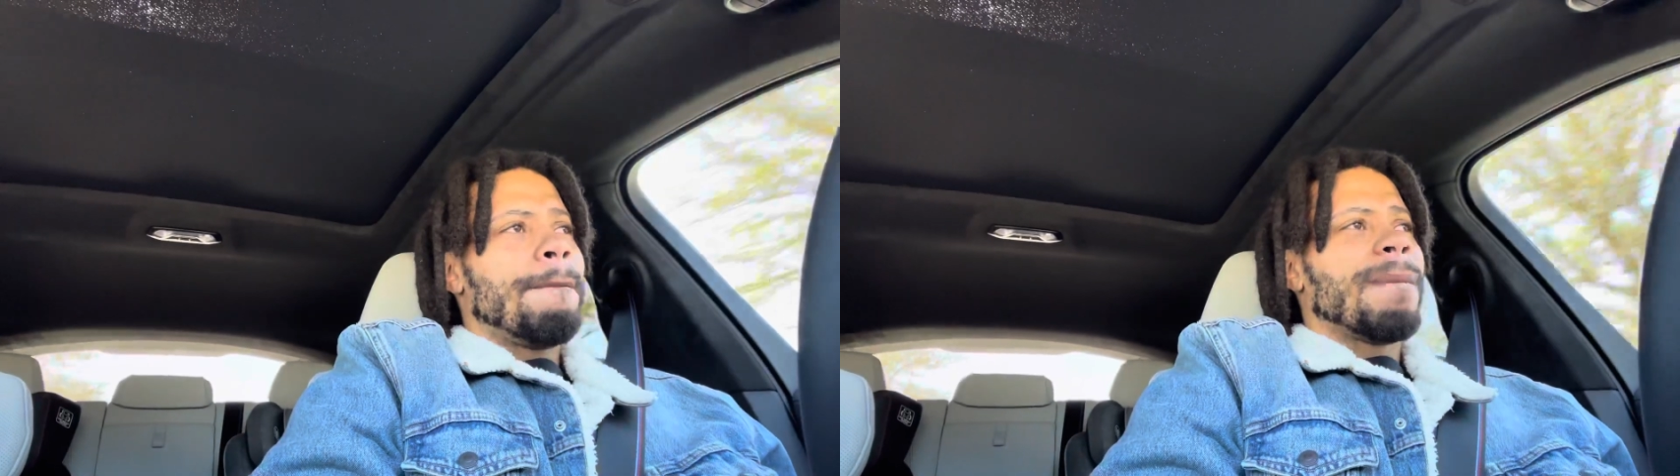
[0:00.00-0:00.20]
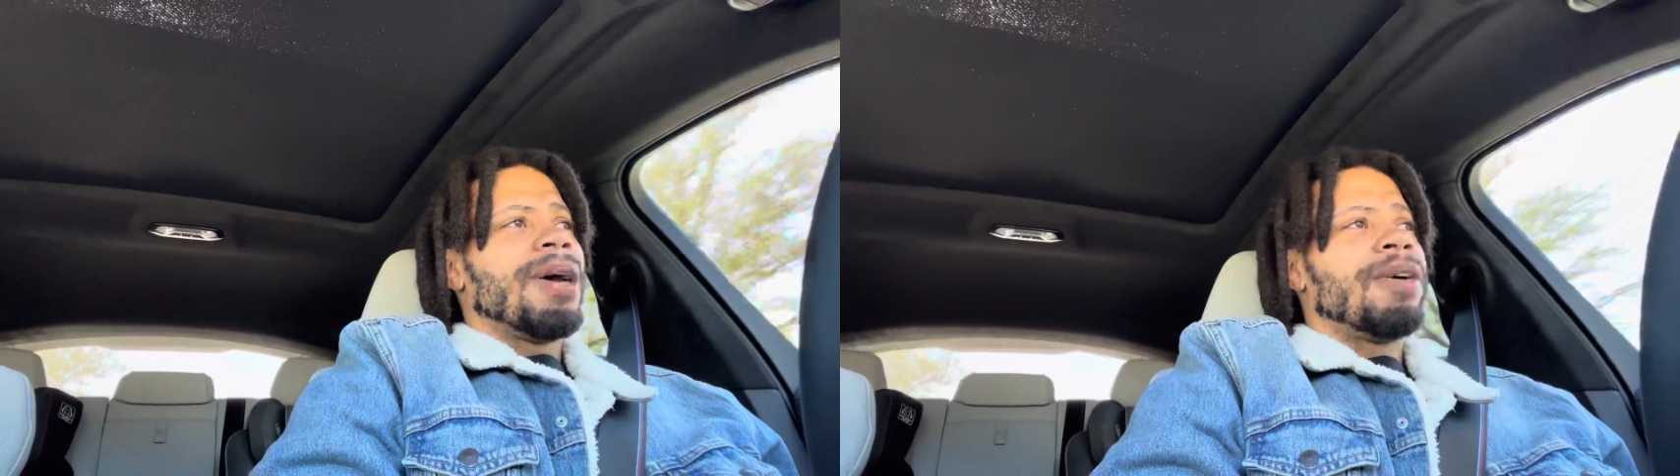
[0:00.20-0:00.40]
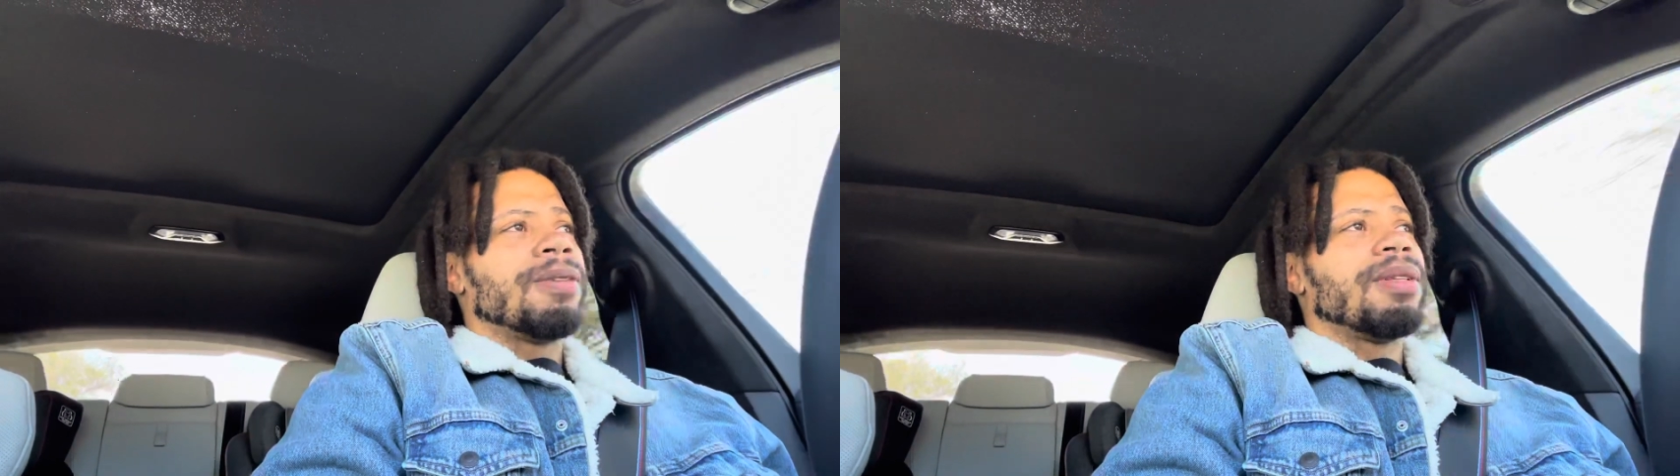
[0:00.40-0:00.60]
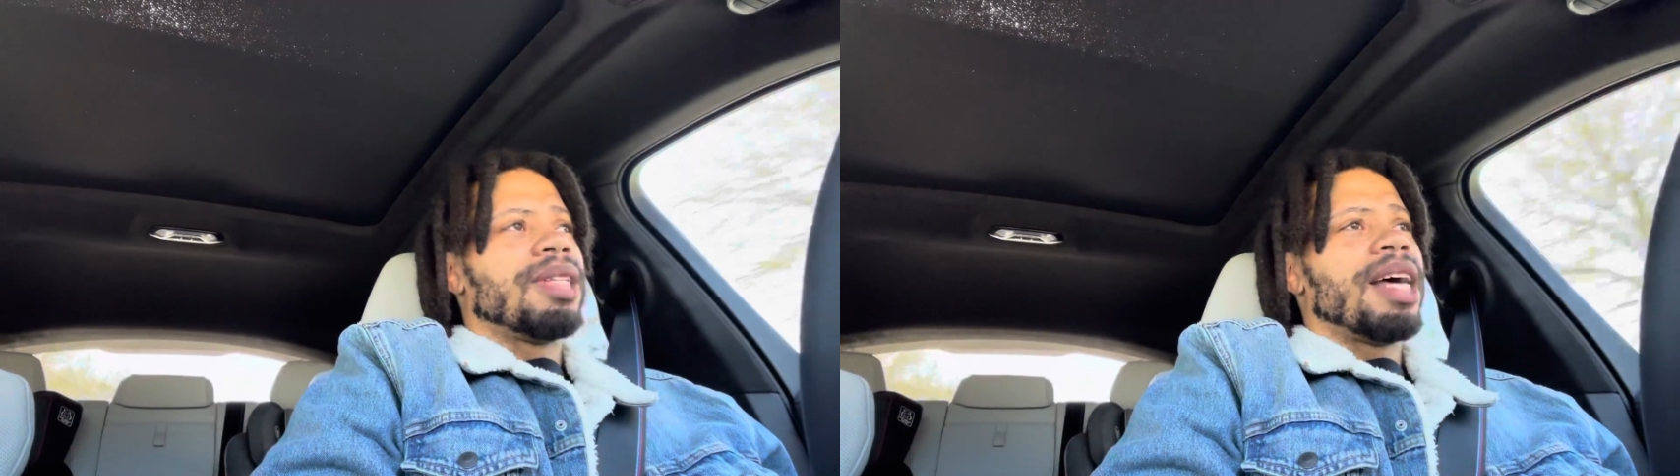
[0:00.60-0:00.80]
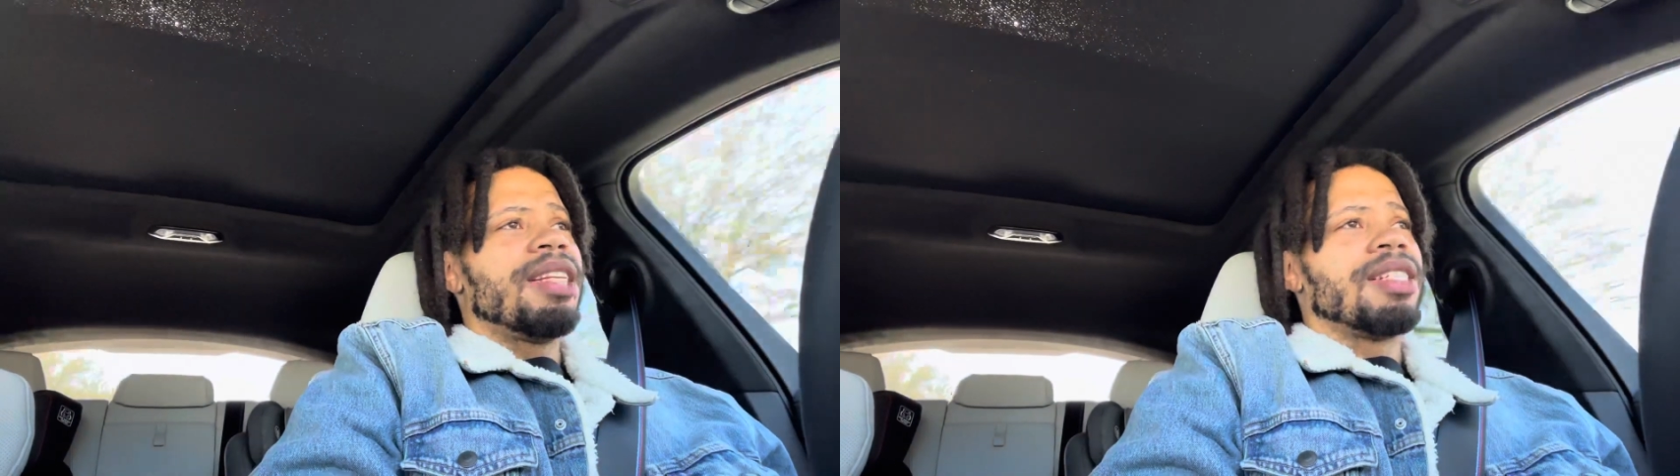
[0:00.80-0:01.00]
Now,
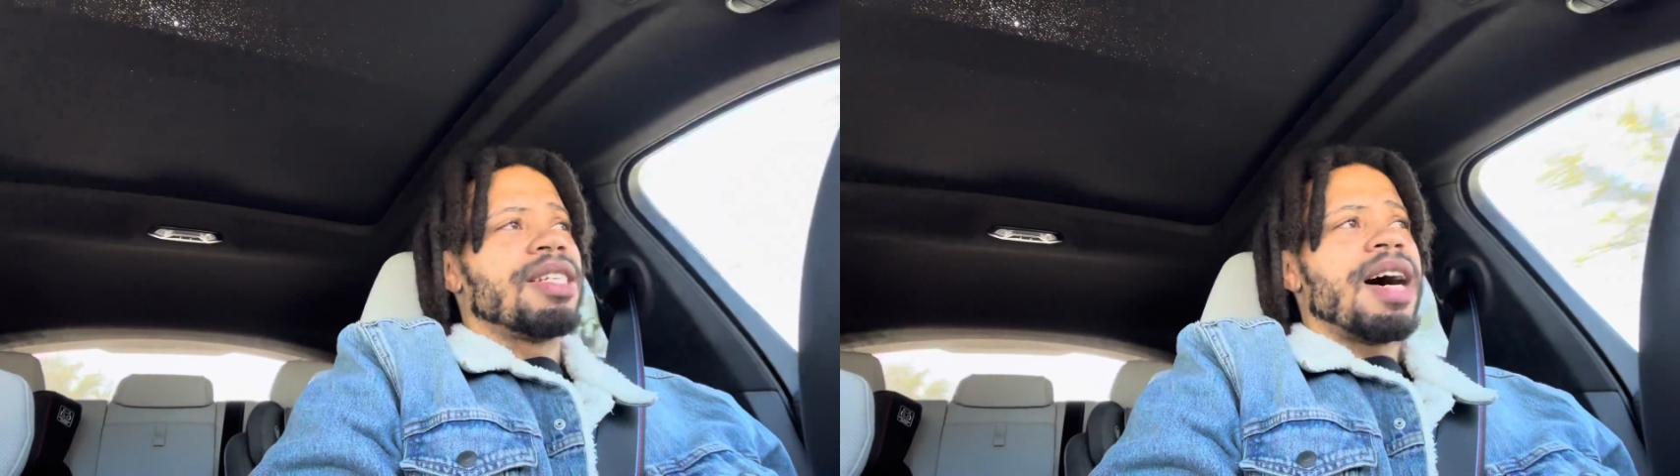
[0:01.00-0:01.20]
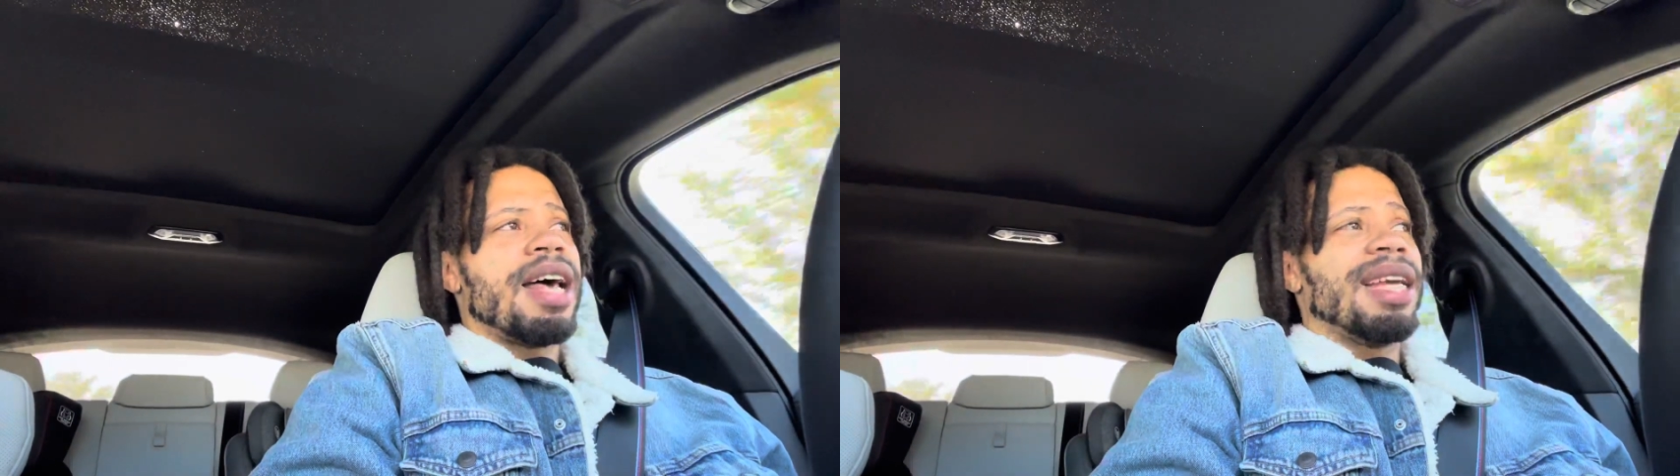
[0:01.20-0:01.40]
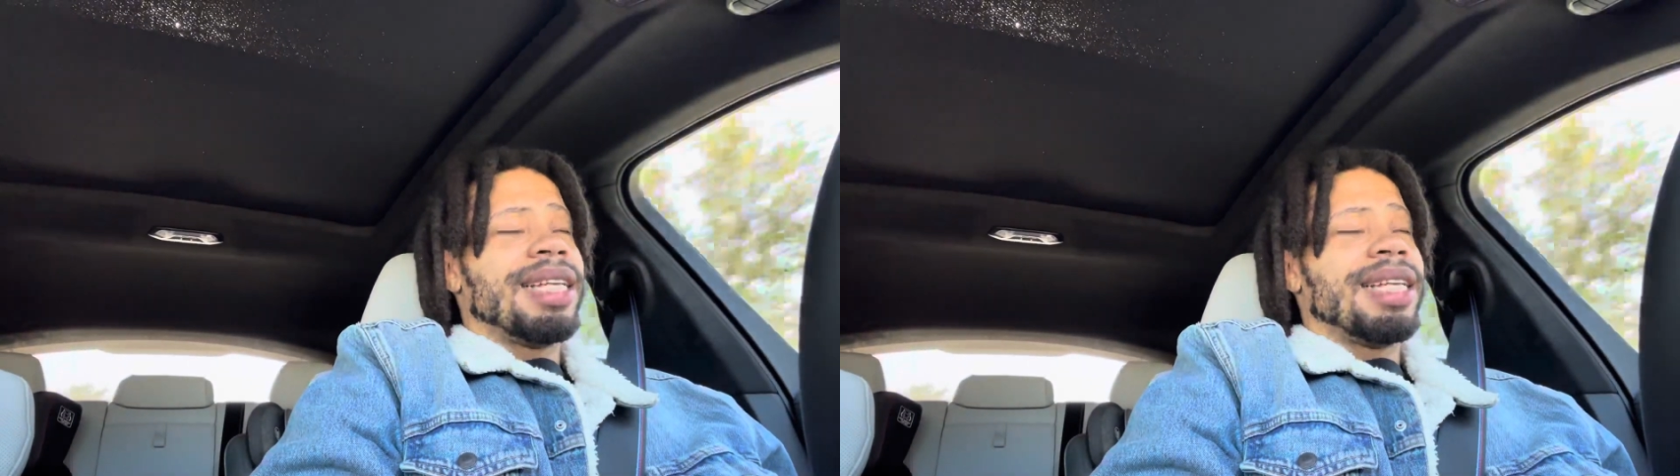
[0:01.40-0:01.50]
that is not